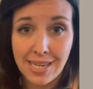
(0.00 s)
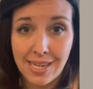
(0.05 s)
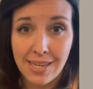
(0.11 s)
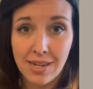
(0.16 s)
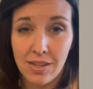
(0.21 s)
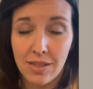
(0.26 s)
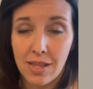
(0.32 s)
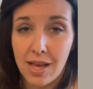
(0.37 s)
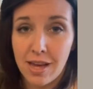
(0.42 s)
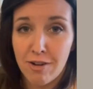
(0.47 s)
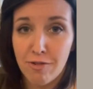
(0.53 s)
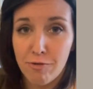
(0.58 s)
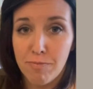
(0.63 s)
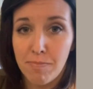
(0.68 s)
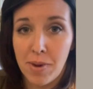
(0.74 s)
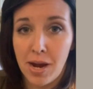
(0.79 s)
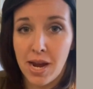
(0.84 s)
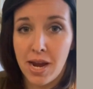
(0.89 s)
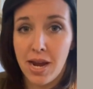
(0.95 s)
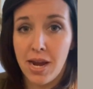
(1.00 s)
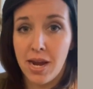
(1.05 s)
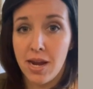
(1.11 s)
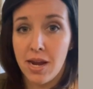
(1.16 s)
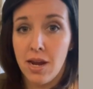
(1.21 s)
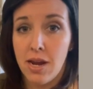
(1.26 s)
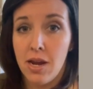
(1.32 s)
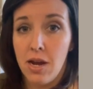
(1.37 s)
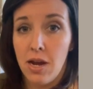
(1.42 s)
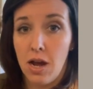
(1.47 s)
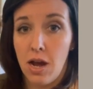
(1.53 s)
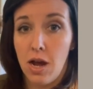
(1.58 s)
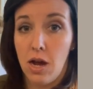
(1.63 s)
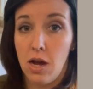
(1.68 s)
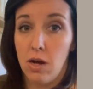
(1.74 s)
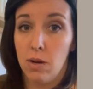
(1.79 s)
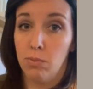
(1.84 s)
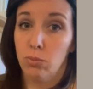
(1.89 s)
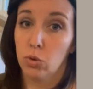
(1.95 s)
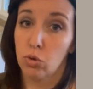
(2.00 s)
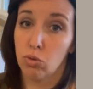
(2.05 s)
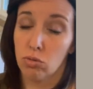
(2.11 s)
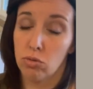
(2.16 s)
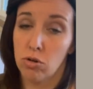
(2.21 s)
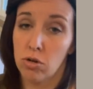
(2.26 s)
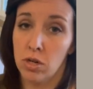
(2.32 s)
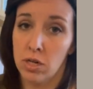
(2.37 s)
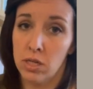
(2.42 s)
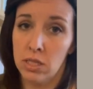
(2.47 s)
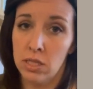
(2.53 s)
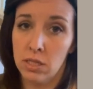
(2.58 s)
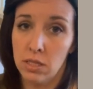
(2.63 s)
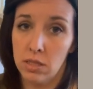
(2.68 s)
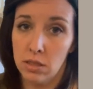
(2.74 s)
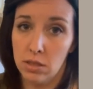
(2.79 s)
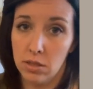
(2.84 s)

in a lot of my drawers.